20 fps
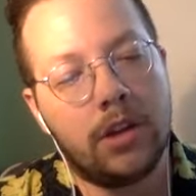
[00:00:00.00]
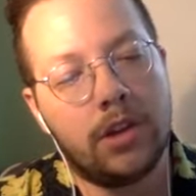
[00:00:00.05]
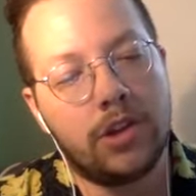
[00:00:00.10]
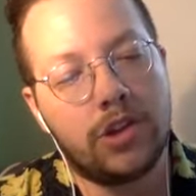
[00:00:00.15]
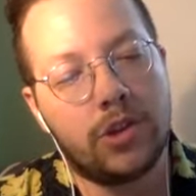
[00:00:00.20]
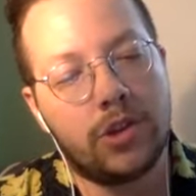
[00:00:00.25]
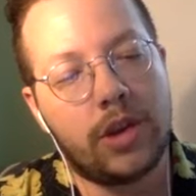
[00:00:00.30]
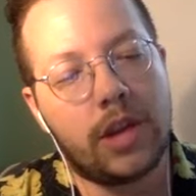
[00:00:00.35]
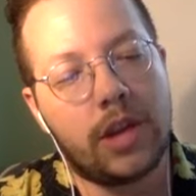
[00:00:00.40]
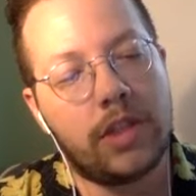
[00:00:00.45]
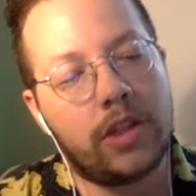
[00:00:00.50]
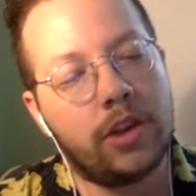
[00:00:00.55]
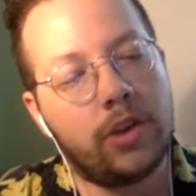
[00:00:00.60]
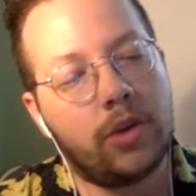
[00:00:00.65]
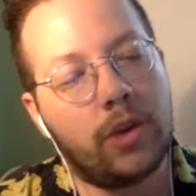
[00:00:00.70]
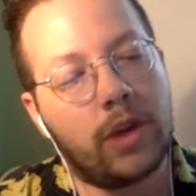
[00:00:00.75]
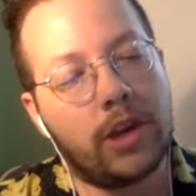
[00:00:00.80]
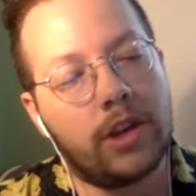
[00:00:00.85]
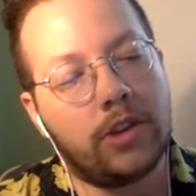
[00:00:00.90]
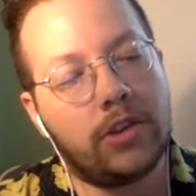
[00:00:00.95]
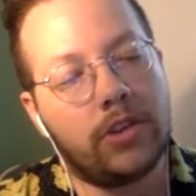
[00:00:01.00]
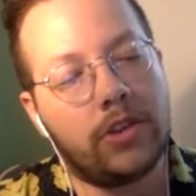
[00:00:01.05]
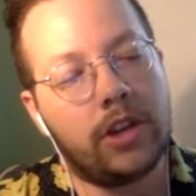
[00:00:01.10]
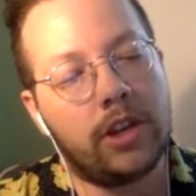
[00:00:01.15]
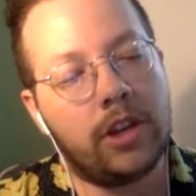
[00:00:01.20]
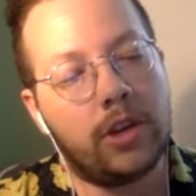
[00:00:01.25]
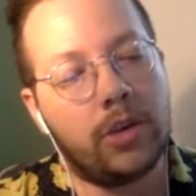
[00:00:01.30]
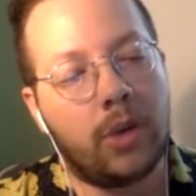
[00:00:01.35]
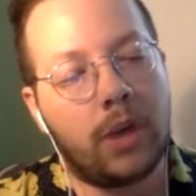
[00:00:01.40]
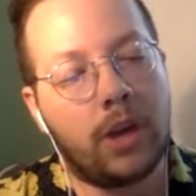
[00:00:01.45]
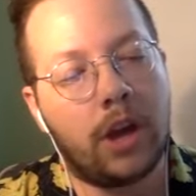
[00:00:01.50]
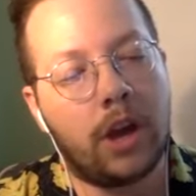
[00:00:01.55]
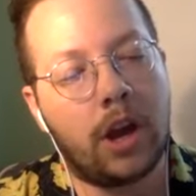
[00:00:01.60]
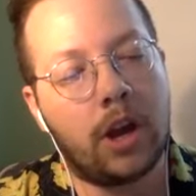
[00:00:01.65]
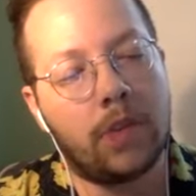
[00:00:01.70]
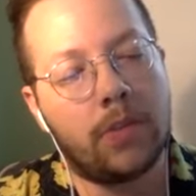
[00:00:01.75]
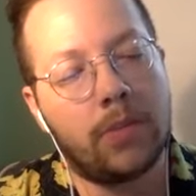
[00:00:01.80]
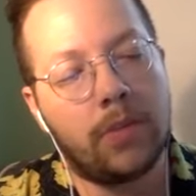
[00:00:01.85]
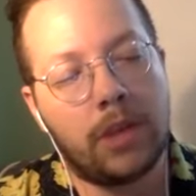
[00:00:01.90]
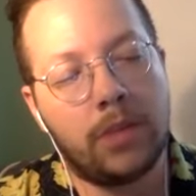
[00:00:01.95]
So Nathan cradled it in one
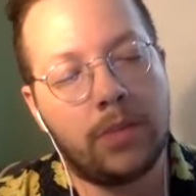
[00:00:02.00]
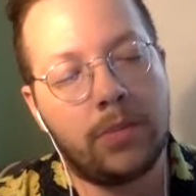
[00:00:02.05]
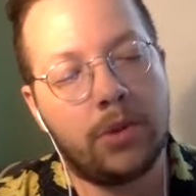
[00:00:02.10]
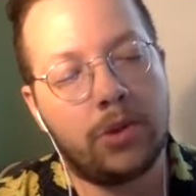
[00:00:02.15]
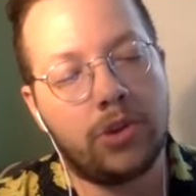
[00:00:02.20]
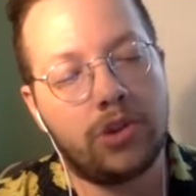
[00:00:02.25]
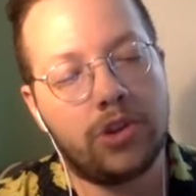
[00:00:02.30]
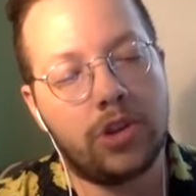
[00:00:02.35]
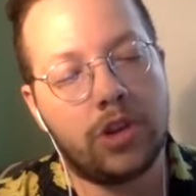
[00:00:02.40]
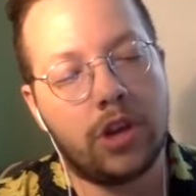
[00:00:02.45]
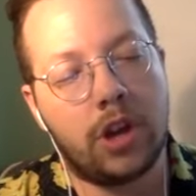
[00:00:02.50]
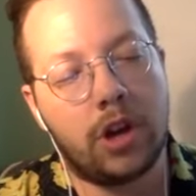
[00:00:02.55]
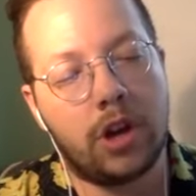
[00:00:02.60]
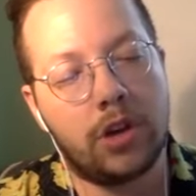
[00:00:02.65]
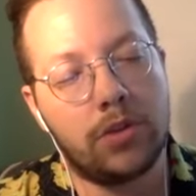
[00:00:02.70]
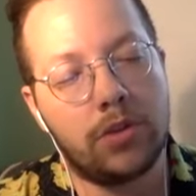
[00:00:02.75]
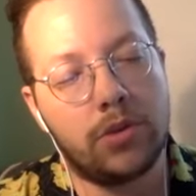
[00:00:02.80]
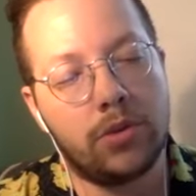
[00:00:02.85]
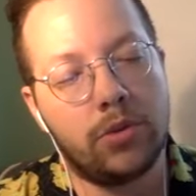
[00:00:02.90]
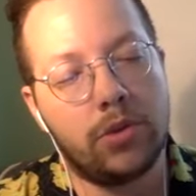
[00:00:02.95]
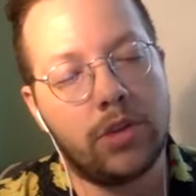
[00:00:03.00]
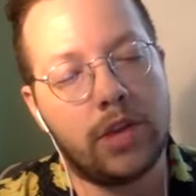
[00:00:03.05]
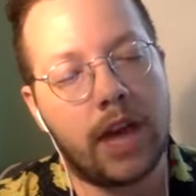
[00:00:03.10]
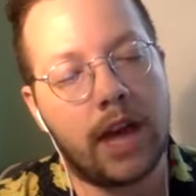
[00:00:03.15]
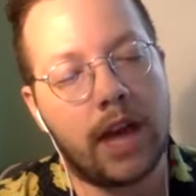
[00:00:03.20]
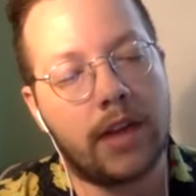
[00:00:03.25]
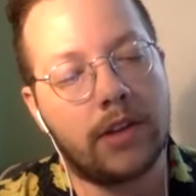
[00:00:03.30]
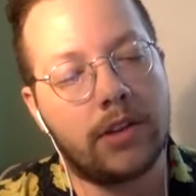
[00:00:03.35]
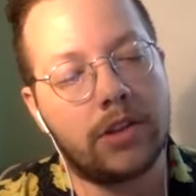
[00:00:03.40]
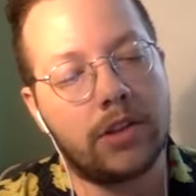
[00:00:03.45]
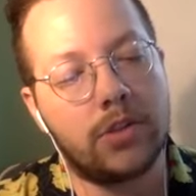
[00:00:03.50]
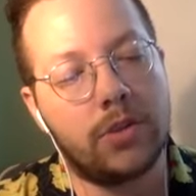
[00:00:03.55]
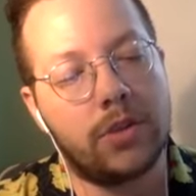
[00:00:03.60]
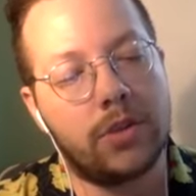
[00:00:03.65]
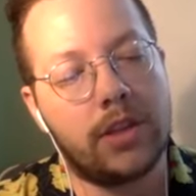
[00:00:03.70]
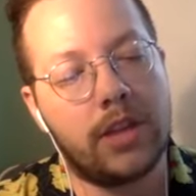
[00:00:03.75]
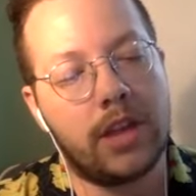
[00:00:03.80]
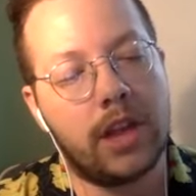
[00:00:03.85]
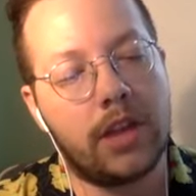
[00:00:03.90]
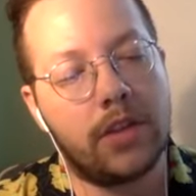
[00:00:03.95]
arm and pushed the cart through the aisles
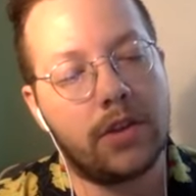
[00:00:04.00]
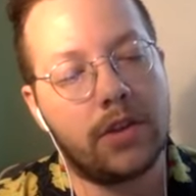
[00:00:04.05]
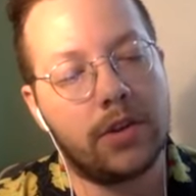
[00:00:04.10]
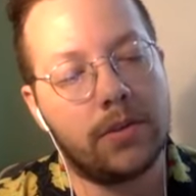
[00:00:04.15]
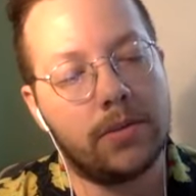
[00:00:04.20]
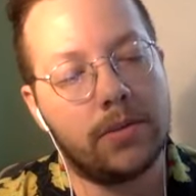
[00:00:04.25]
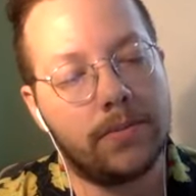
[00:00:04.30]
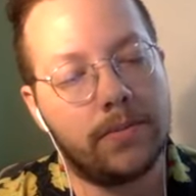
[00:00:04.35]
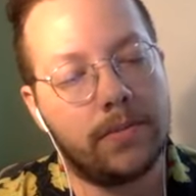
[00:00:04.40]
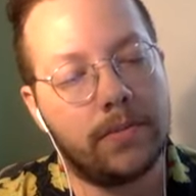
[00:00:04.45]
with the other.